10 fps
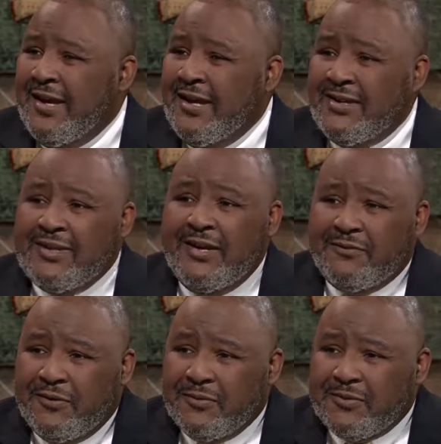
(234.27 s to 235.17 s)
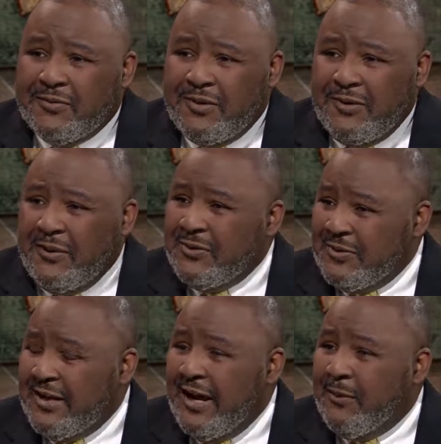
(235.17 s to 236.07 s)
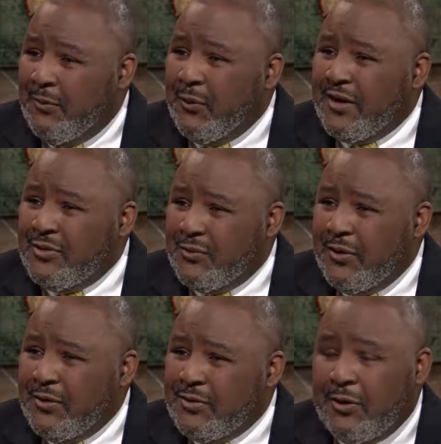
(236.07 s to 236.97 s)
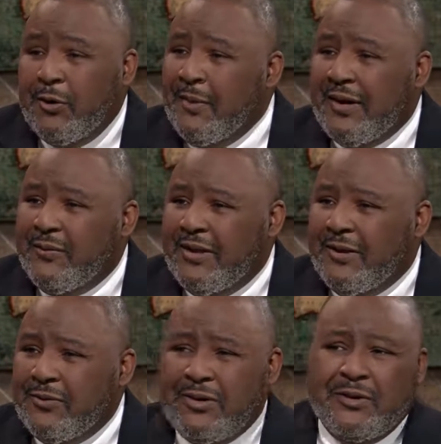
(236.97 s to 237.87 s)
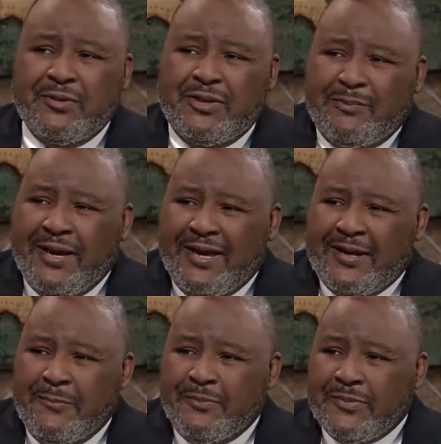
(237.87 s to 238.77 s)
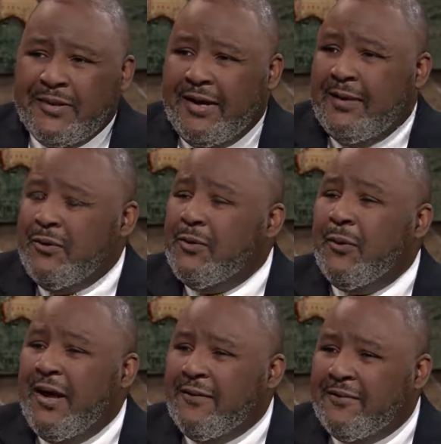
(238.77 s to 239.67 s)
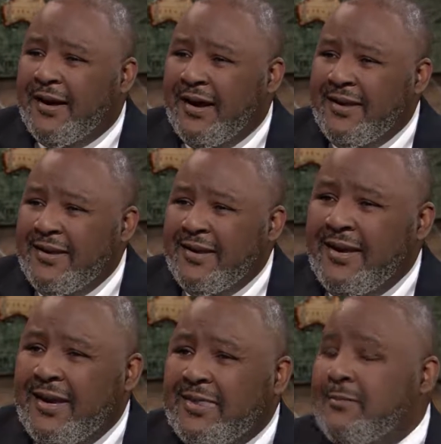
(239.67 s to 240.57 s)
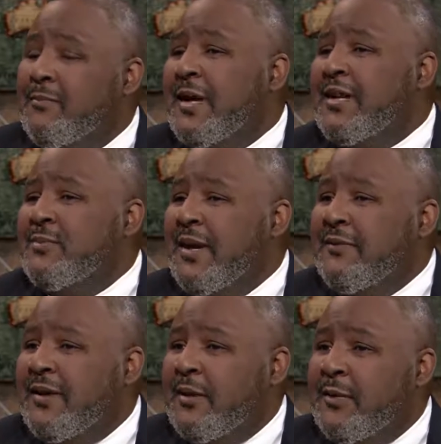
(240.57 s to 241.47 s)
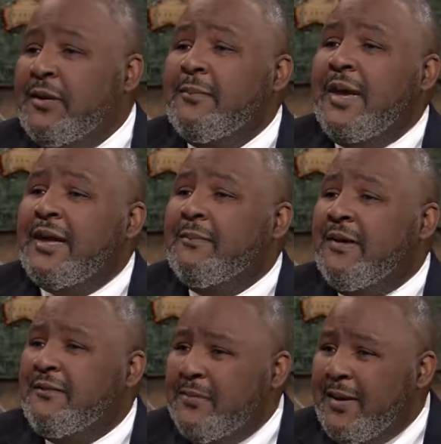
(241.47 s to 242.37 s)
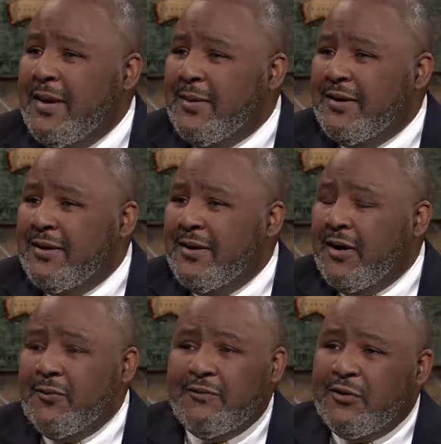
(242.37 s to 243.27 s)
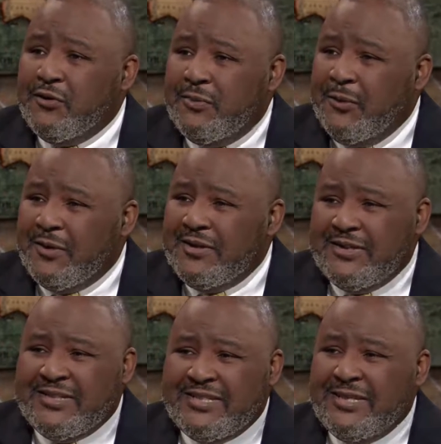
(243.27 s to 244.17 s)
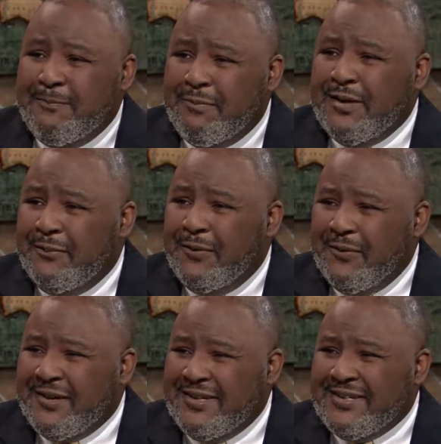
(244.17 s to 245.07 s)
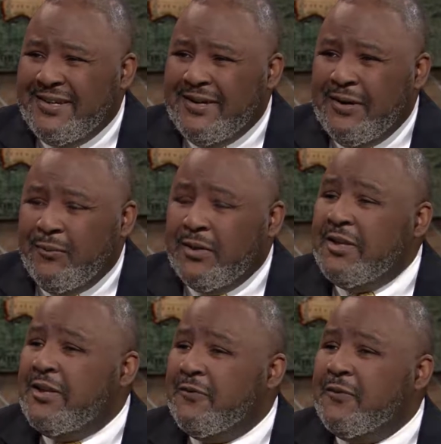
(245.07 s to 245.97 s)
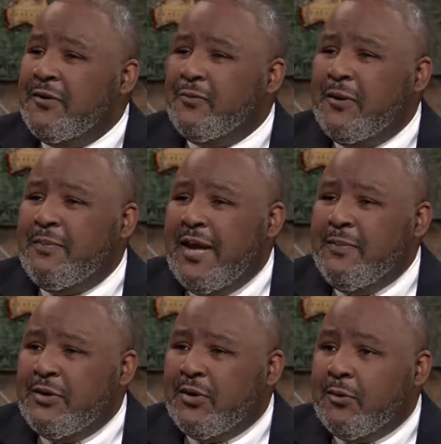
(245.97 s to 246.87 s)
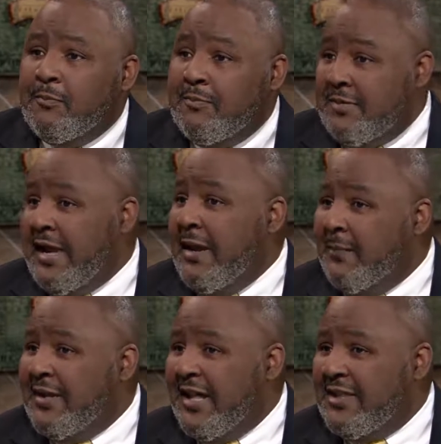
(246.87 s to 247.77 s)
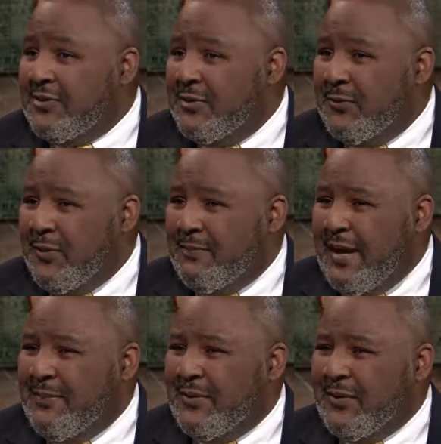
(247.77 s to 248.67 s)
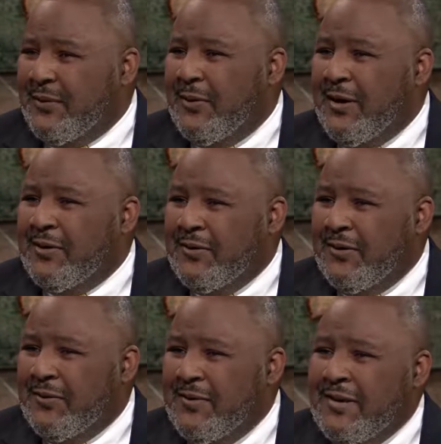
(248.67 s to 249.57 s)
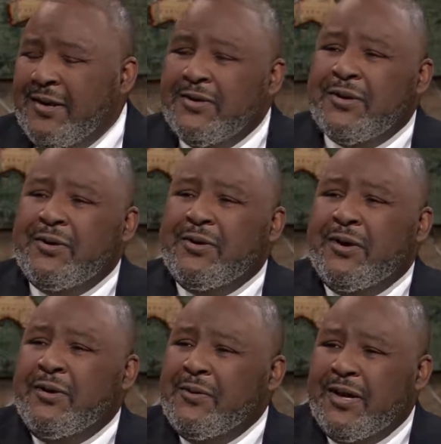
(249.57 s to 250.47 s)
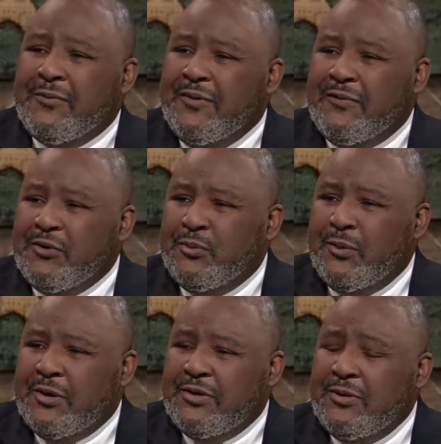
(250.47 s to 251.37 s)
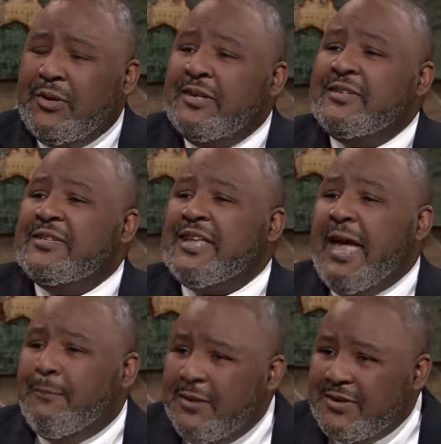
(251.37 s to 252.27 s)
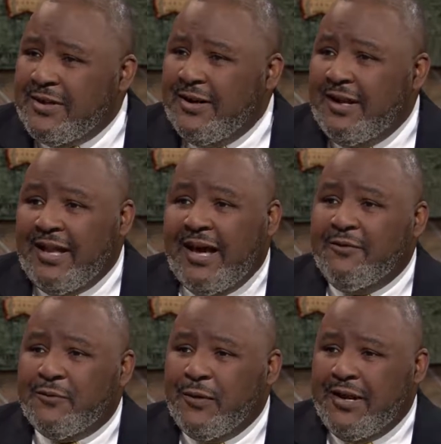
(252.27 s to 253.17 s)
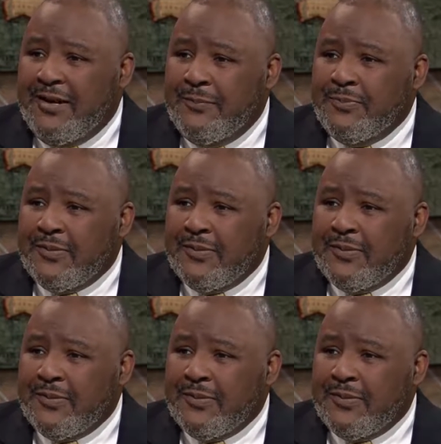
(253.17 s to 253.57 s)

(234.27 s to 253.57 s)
And I say to folks, well, you understand how a mortgage works or home equity loan. You go to the bank, you qualify, and money is made available, and you make a monthly payment. A reverse mortgage is simply a mortgage with a different repayment term, namely that there's no repayment required at all. So you go and get a reverse mortgage. You can establish a line of credit,